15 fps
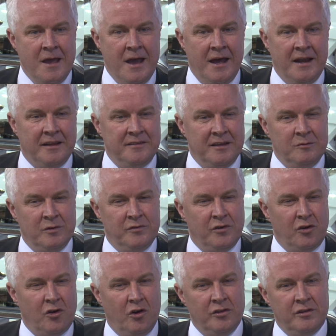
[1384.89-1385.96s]
And I think we
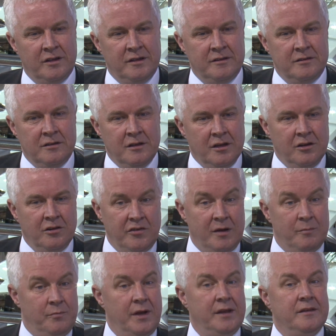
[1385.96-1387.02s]
forgot that
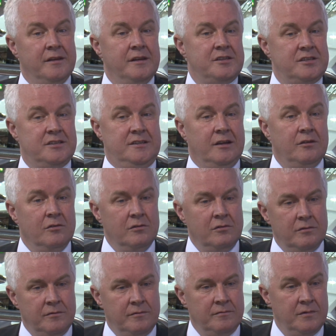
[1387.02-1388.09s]
Great Britain is still
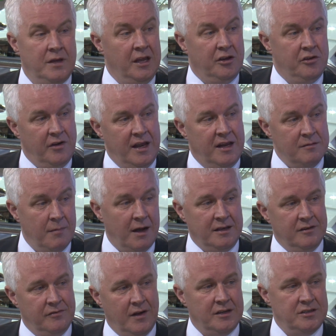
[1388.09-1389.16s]
a great
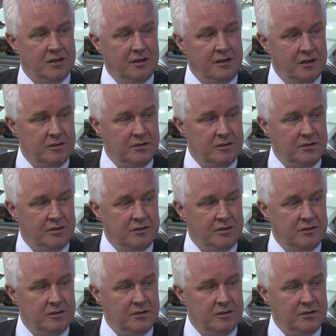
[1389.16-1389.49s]
manufacturing